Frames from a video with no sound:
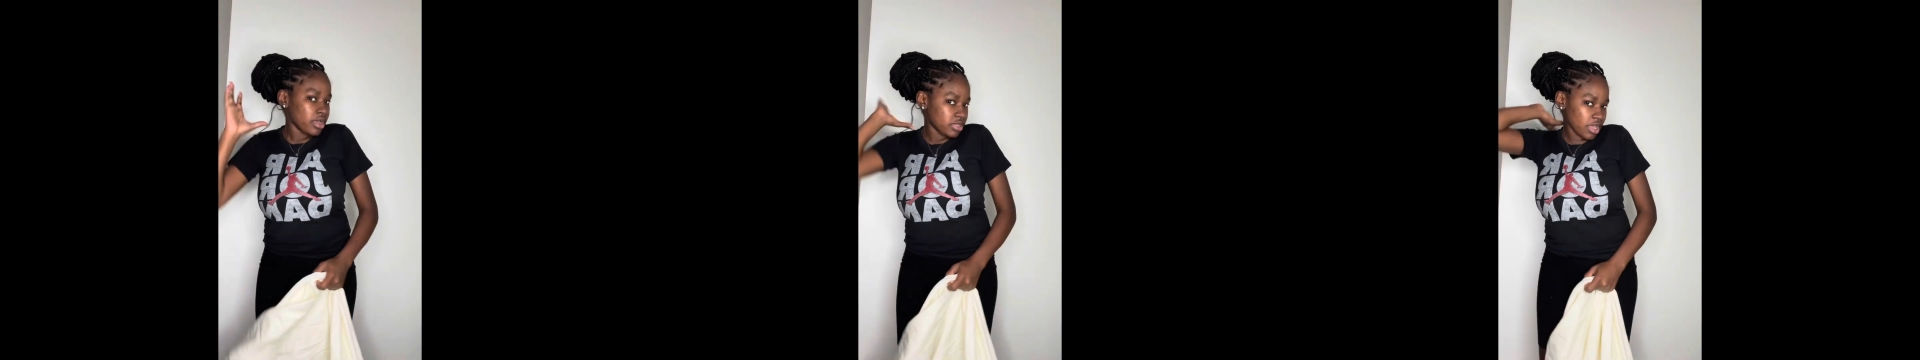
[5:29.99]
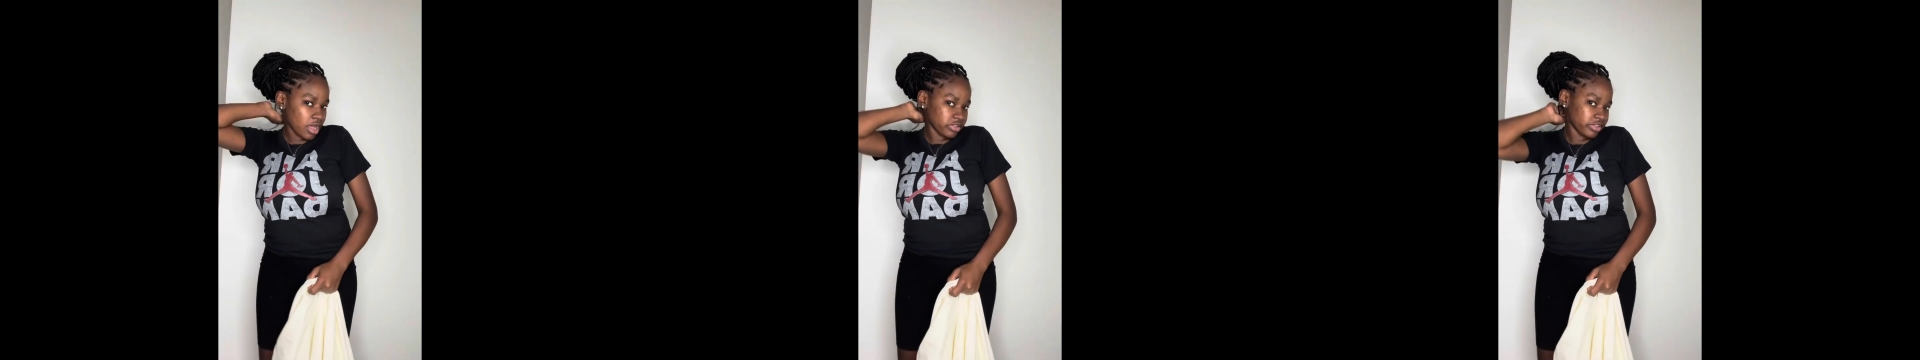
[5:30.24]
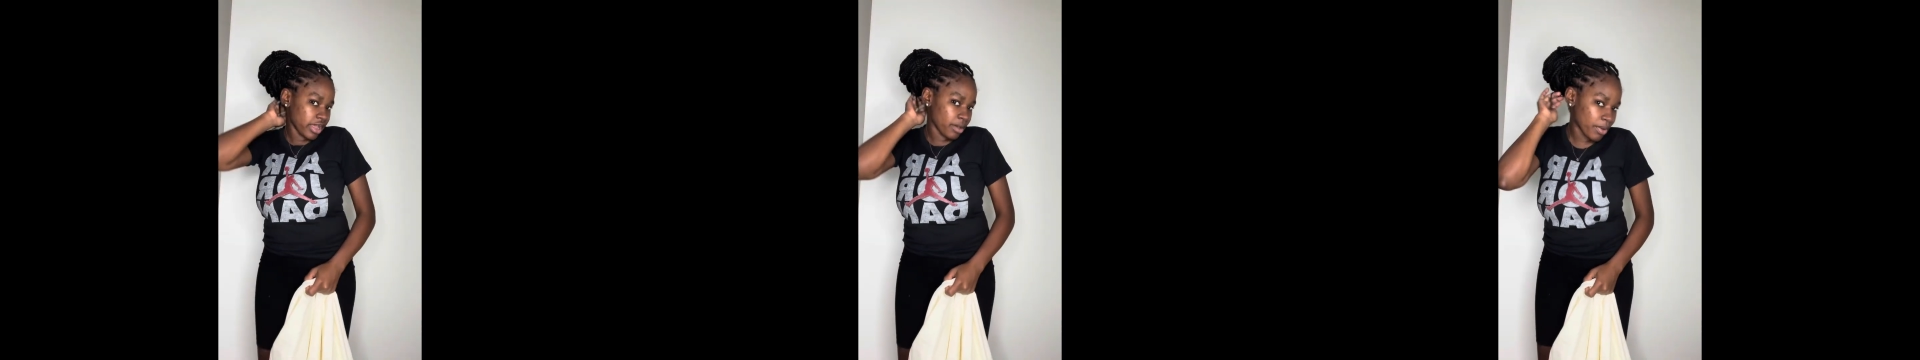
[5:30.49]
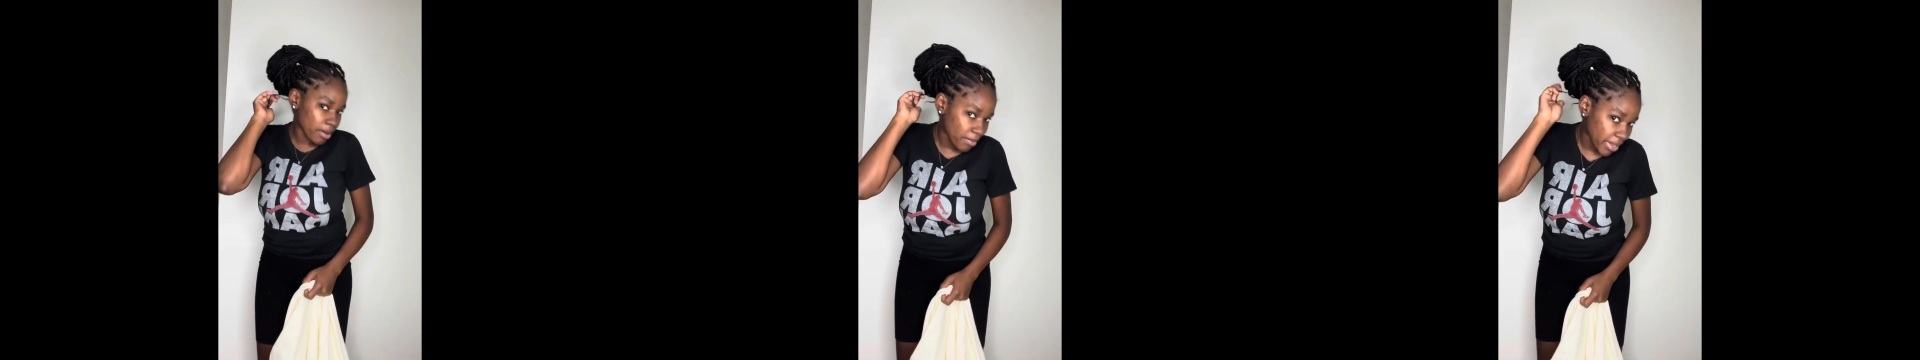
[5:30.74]
y'all see I
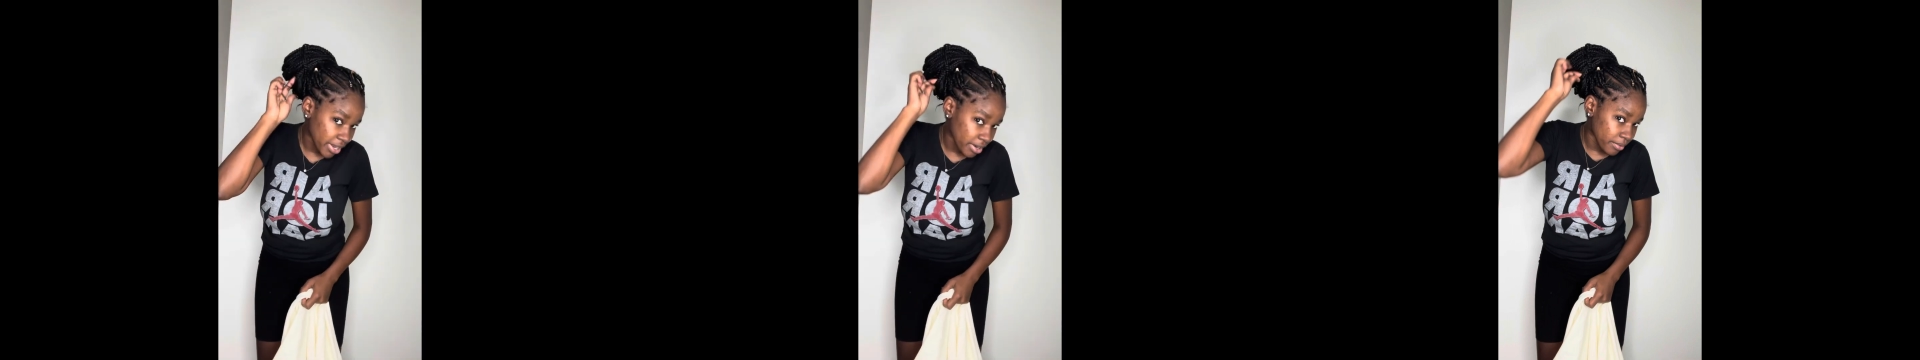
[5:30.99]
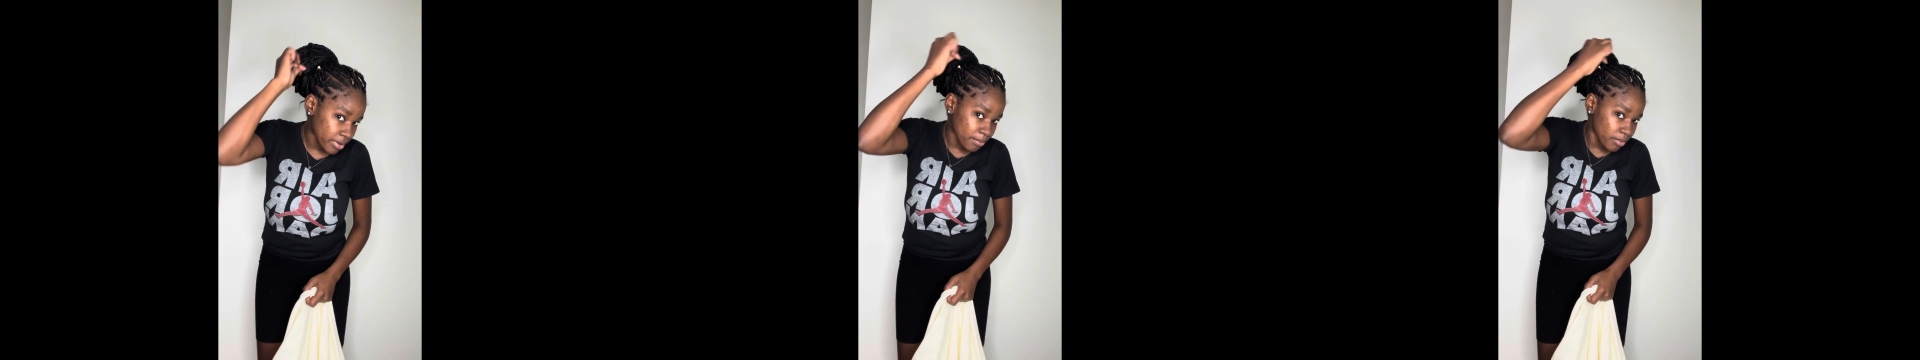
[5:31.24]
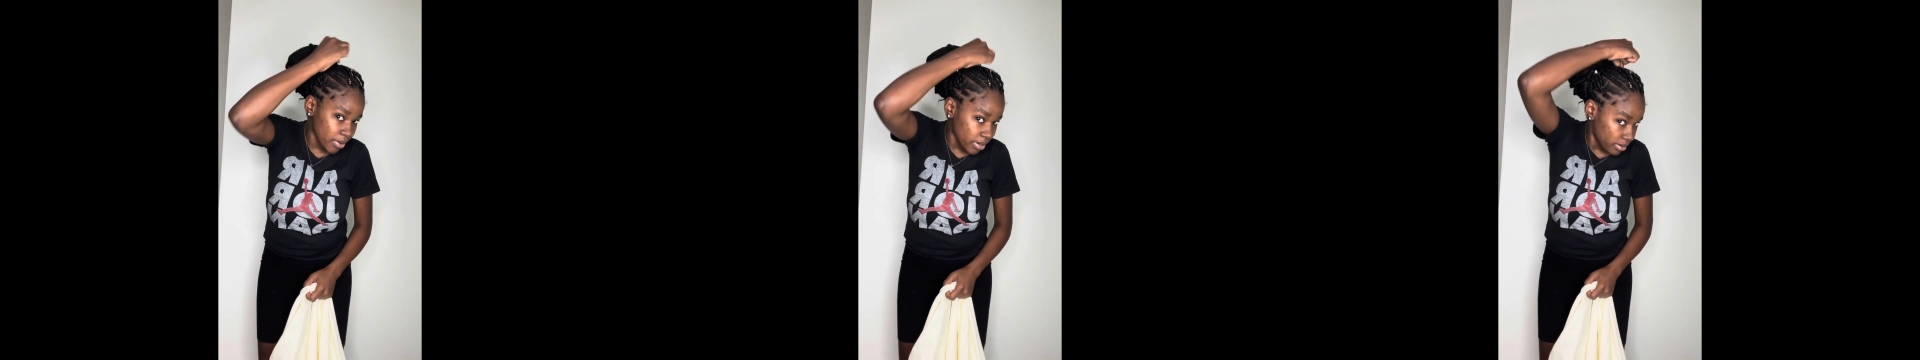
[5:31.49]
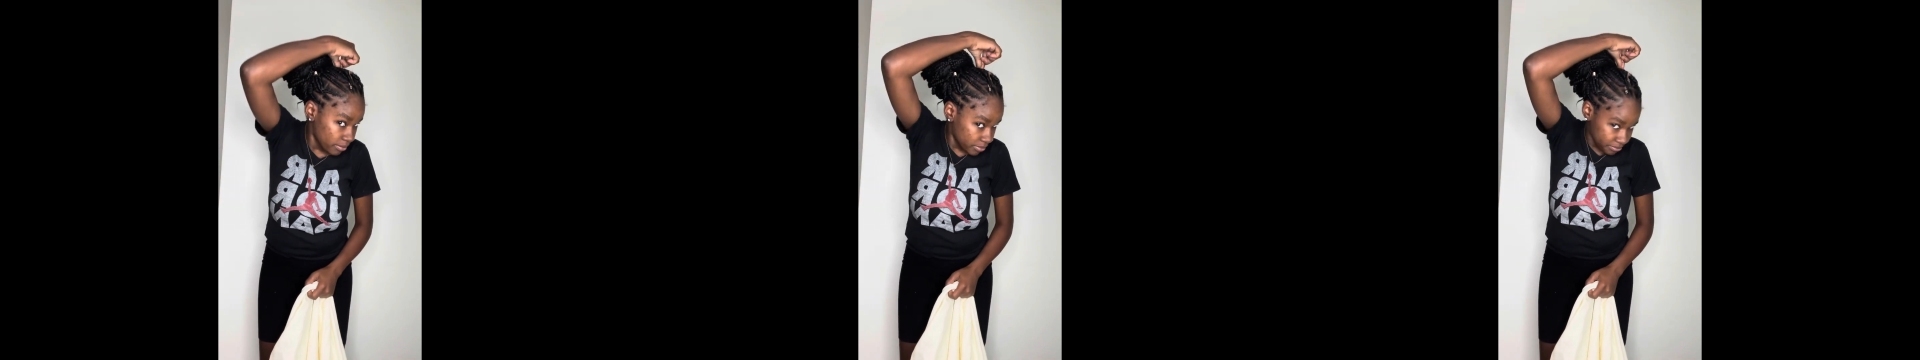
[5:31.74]
wrap my hair up or
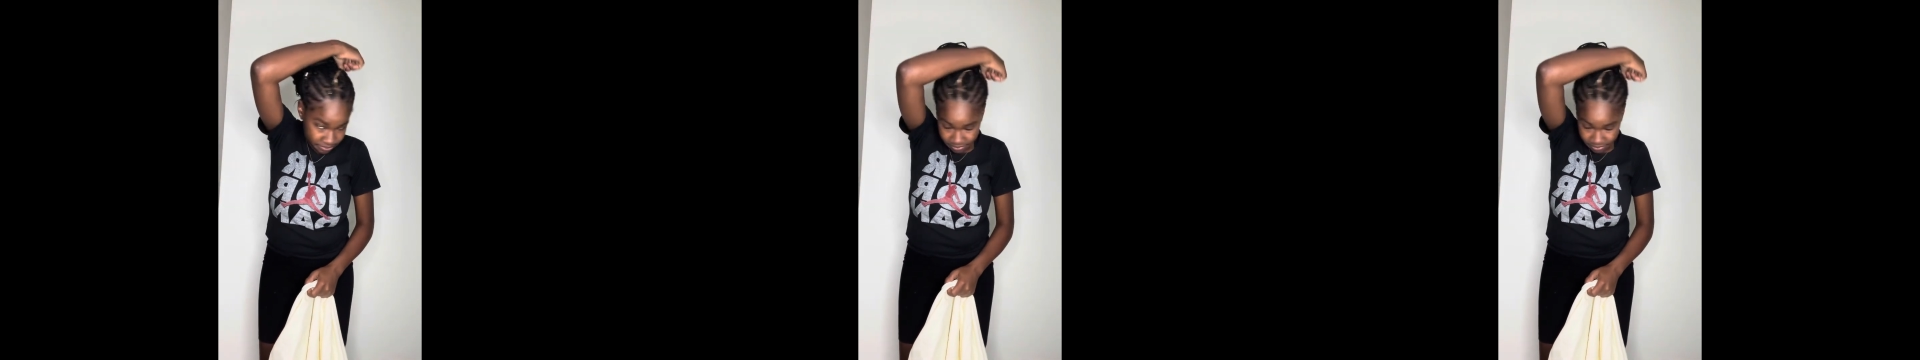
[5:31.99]
whatever.